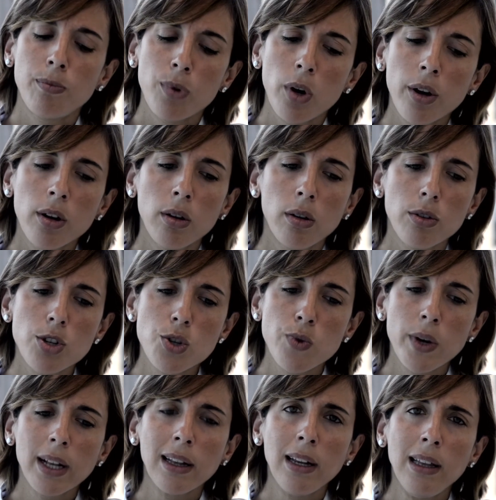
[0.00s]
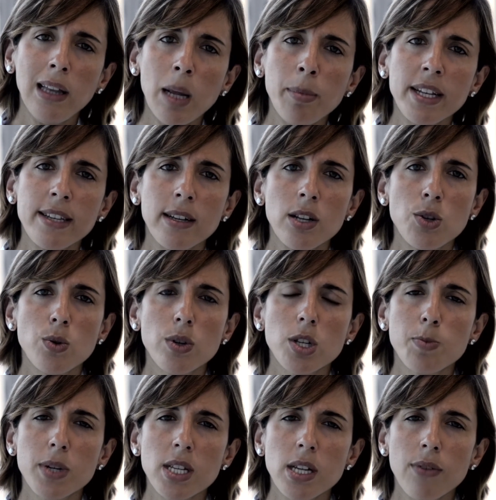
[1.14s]
protocol strictly limited to a
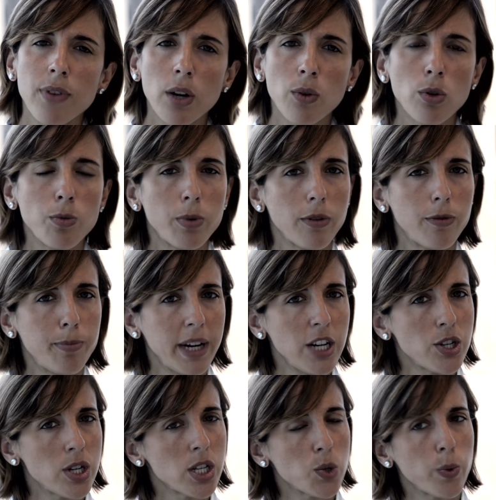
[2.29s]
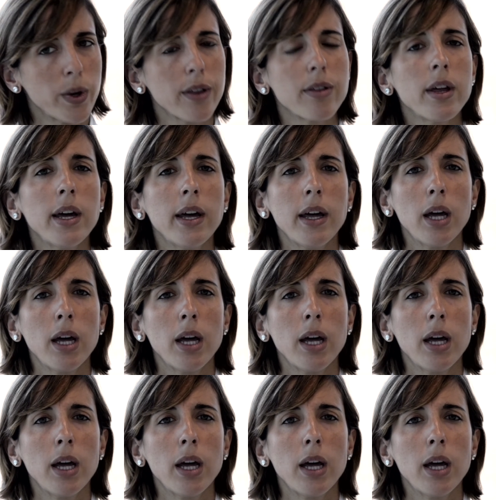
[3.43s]
specific group of patients with